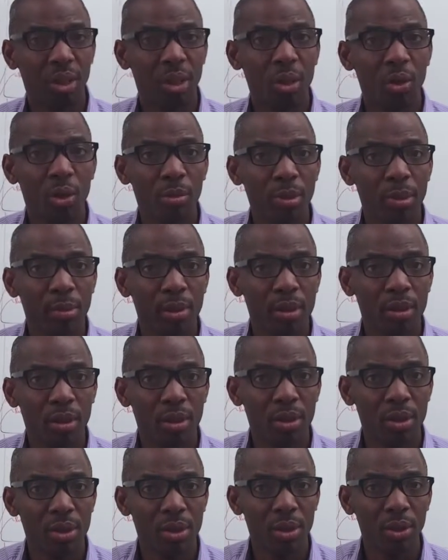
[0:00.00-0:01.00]
it could be
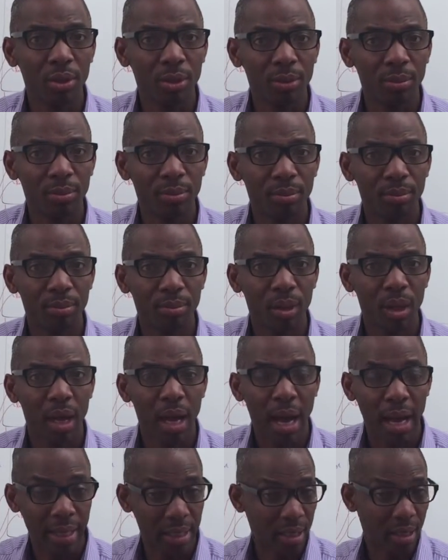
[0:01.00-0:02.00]
misunderstood,
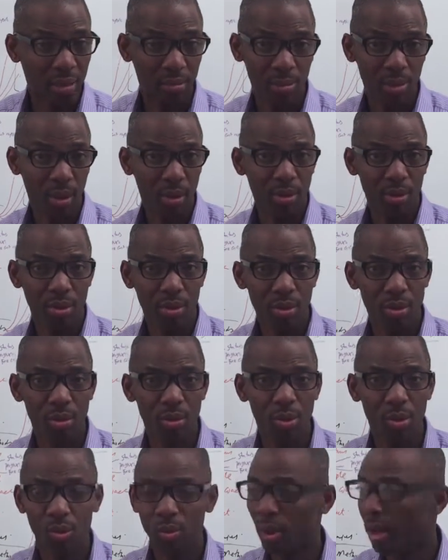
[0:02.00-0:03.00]
and it can be
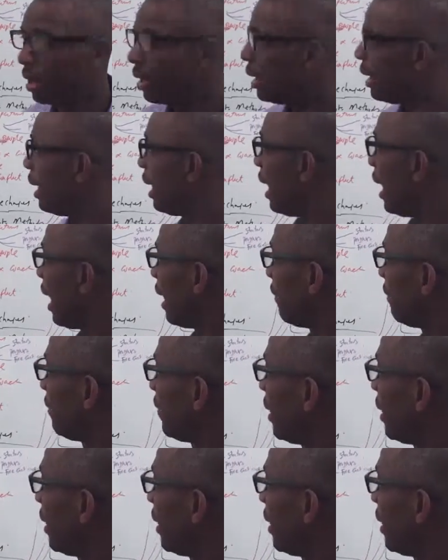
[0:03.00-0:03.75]
understood as well. And